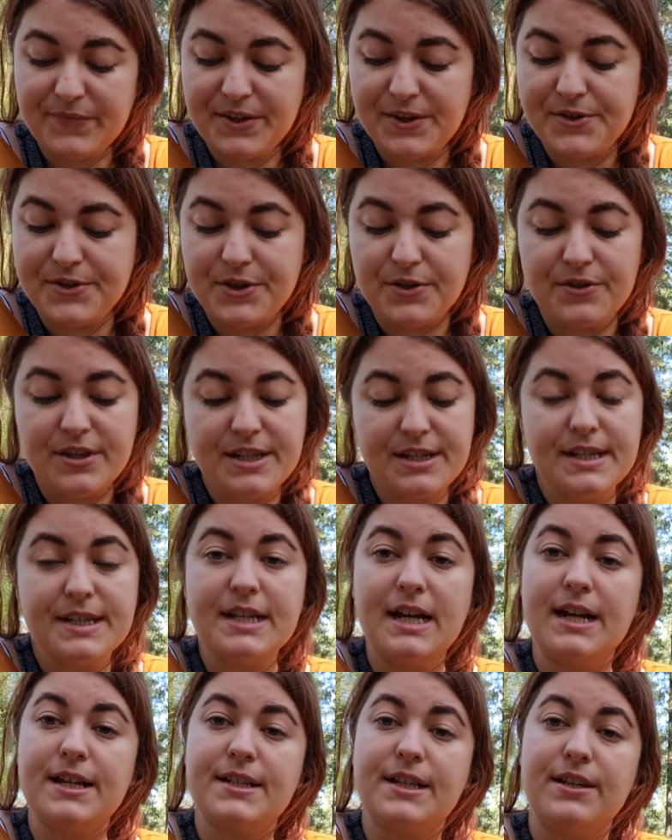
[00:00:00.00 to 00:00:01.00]
So this is
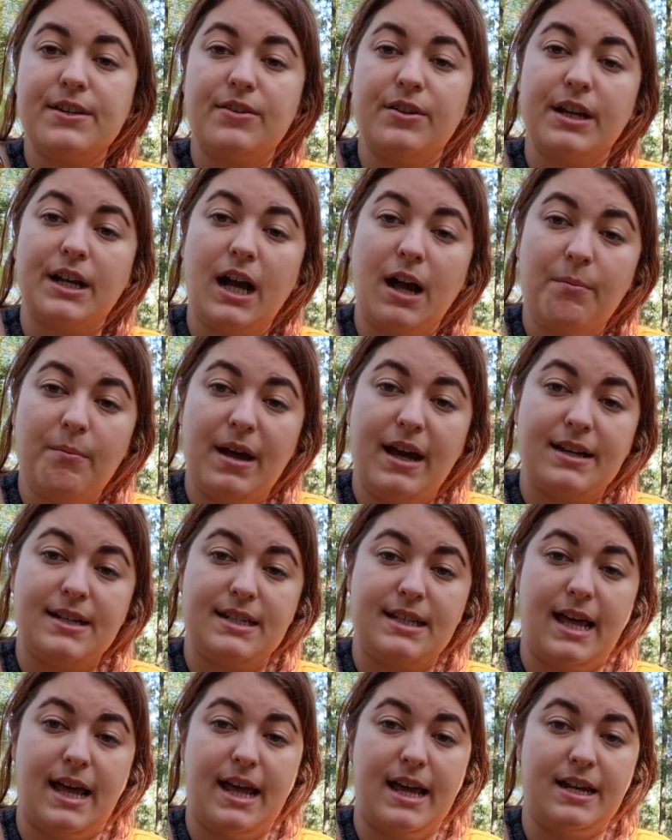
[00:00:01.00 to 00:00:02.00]
asking you to come back to
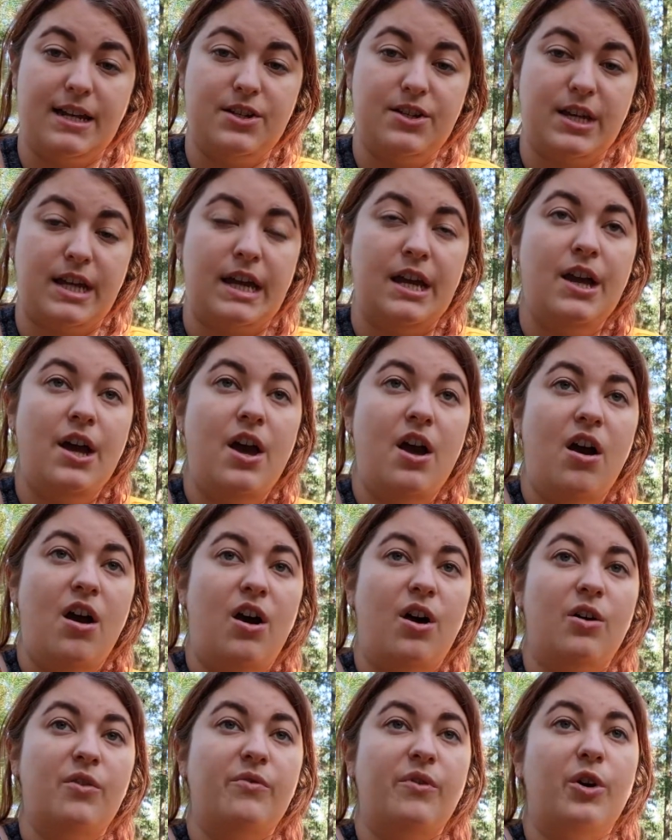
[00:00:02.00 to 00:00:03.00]
that energy
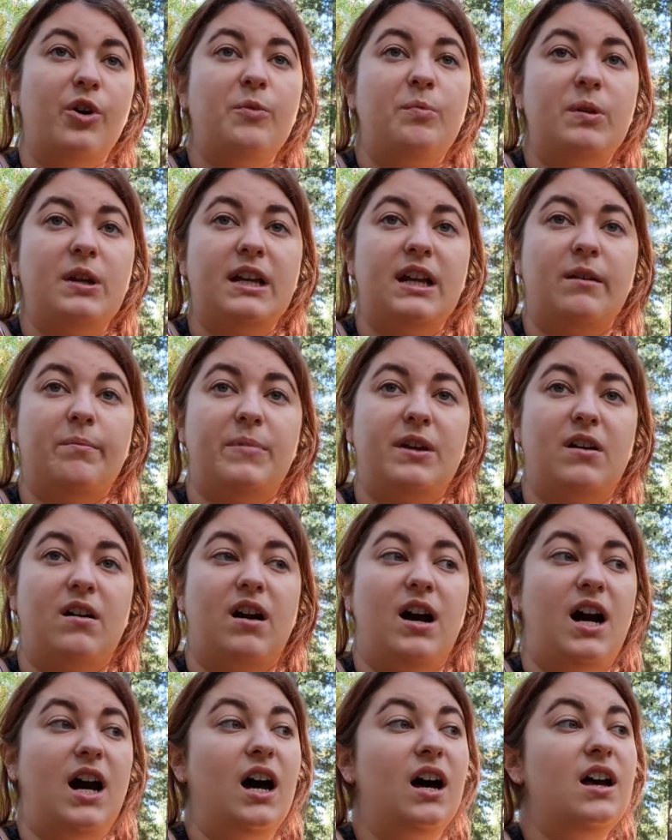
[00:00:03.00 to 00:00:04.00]
of opening up your
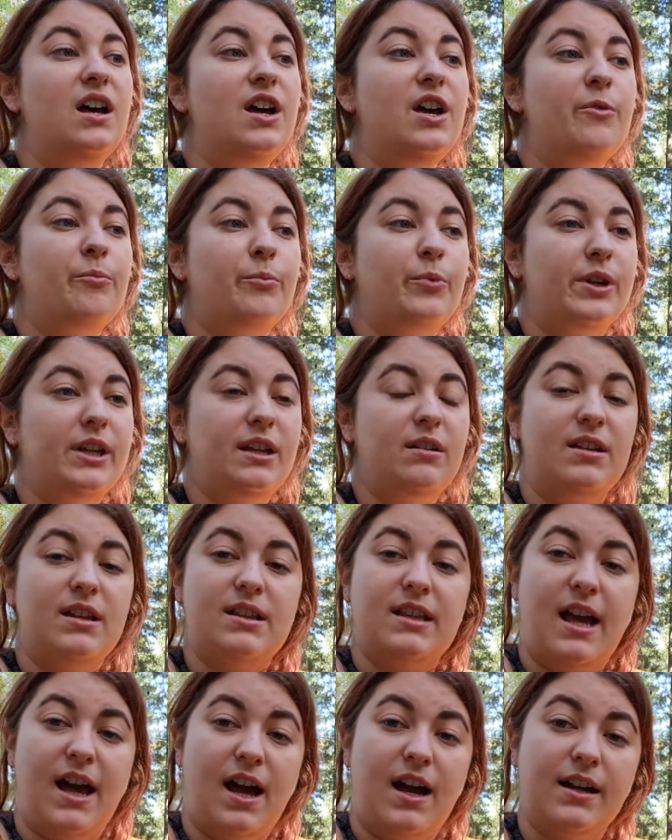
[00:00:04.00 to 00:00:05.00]
heart, bringing in
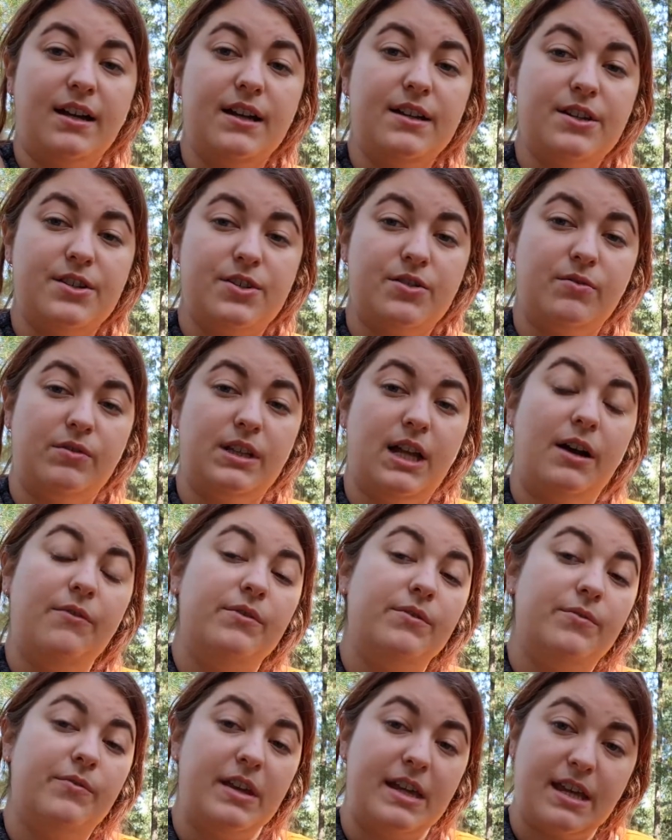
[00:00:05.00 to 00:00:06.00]
that unconditional love
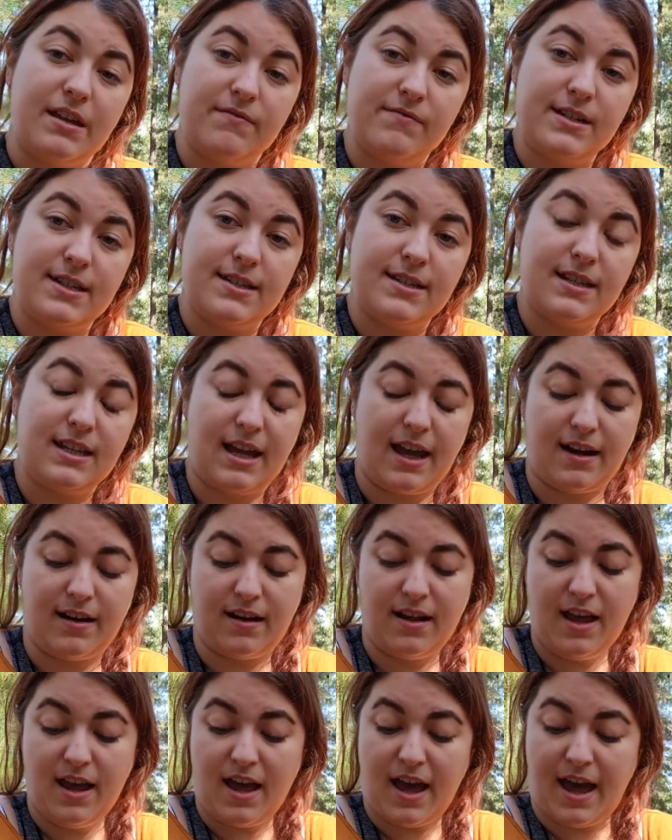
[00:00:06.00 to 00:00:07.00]
and forgiveness again,
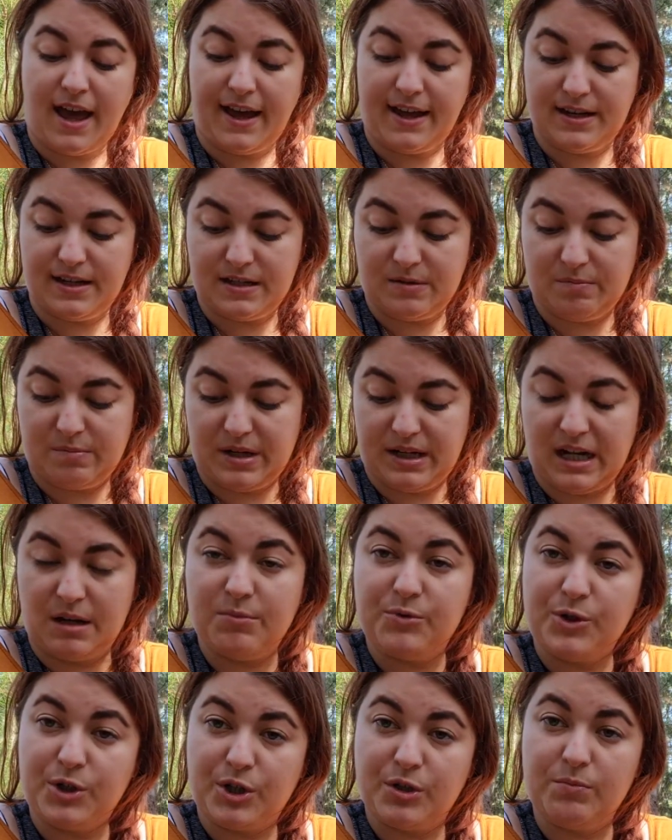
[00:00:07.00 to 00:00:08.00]
and being able
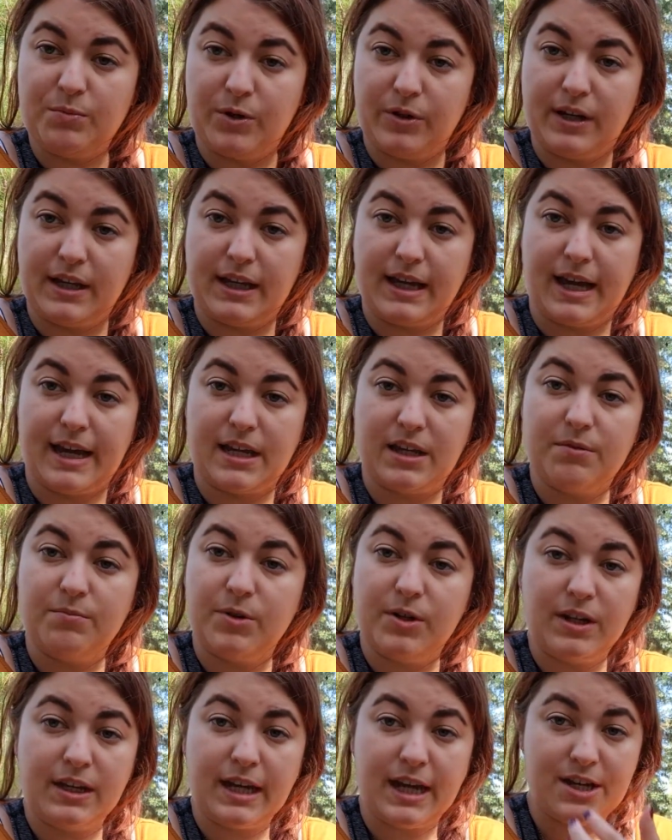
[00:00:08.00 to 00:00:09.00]
to communicate.
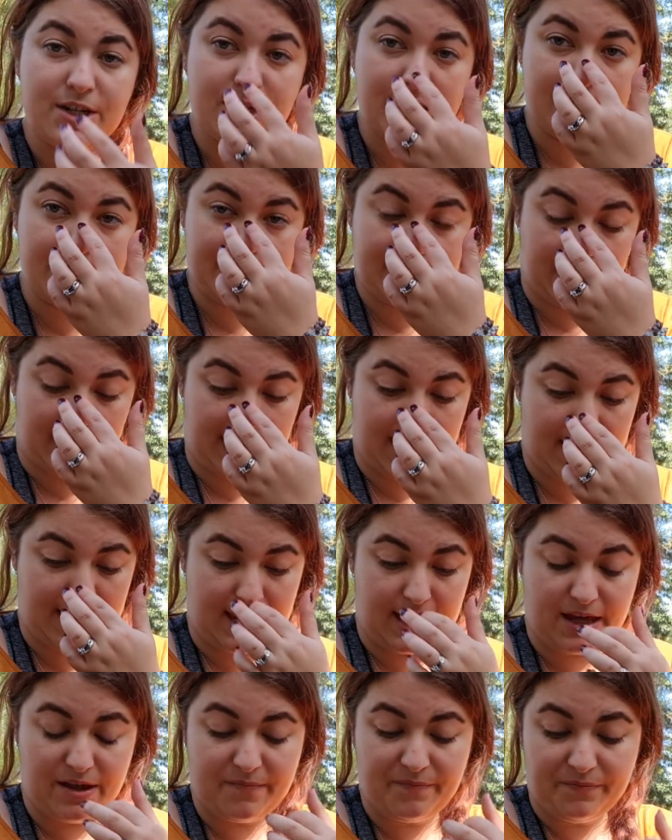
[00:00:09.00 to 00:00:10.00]
Communication is key
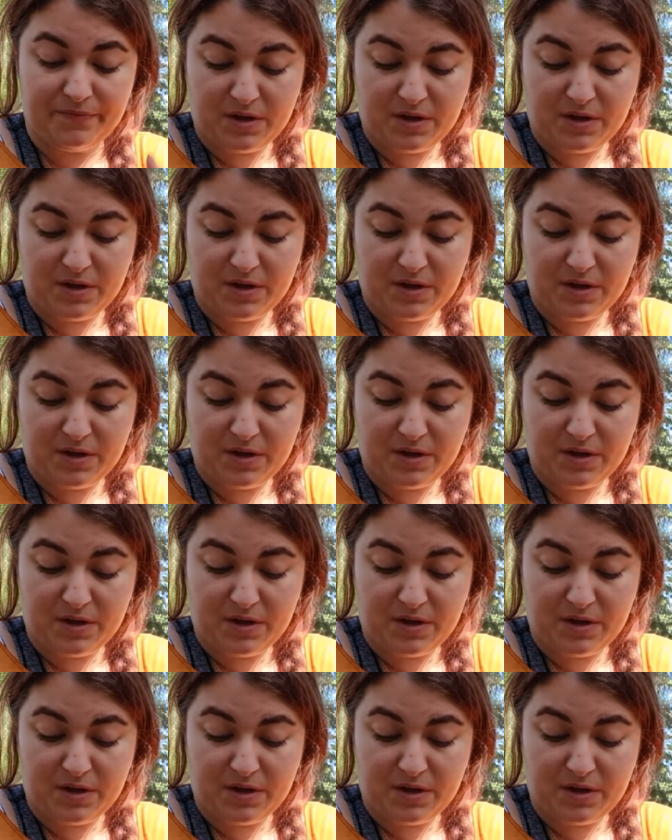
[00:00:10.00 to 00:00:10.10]
here.